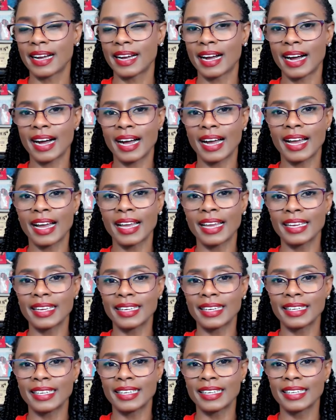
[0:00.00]

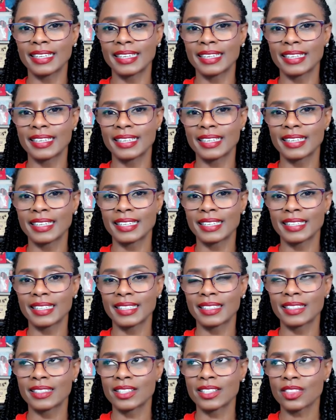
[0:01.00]
I
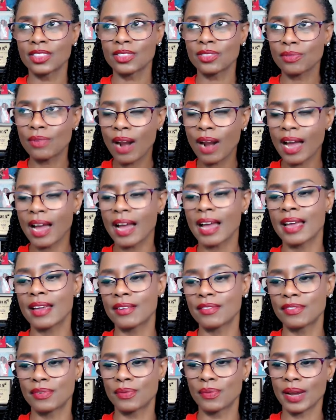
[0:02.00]

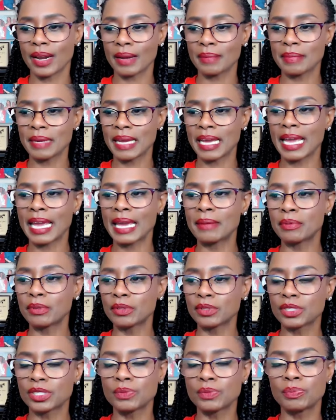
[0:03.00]
thrive when I'm
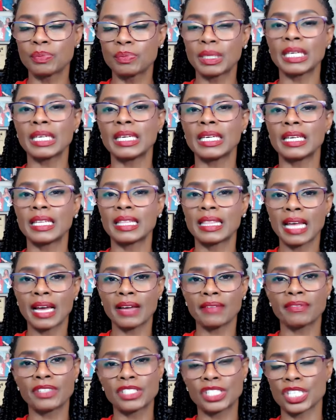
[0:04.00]
able to be
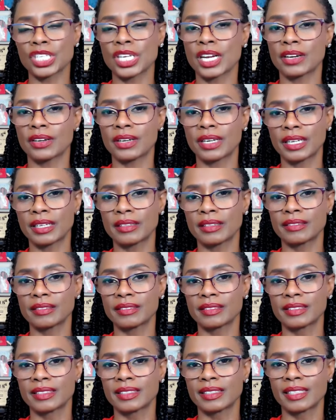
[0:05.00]
that visionary
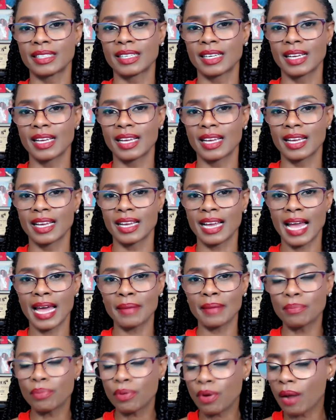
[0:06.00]

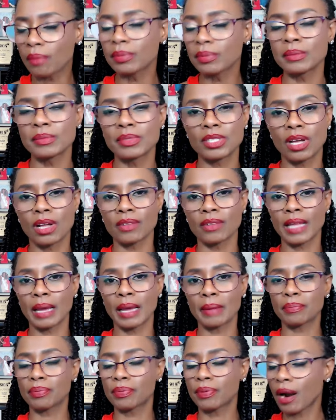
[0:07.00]
and problem solver,
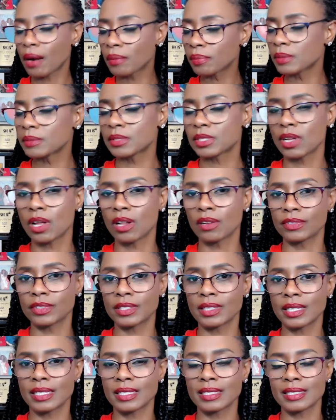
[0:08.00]

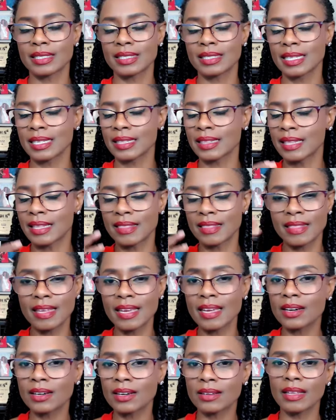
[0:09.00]
that's the
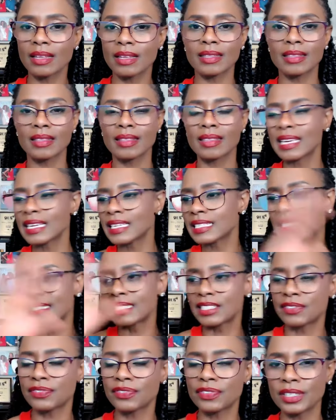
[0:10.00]
thinker that thinks
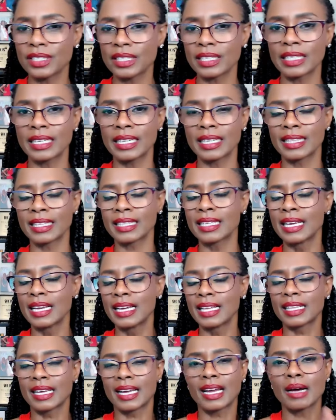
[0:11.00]
differently and
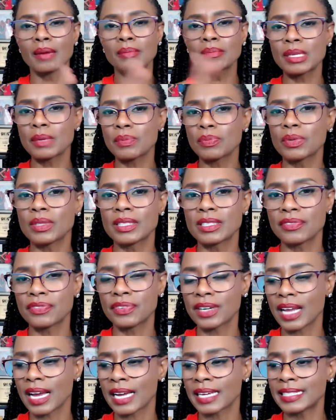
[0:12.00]
that comes up with
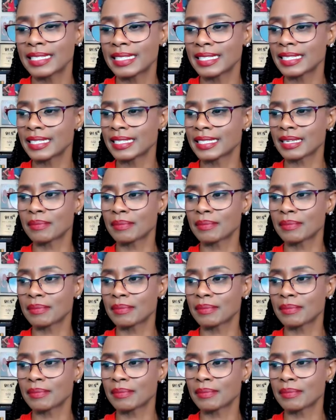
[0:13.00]
different ideas.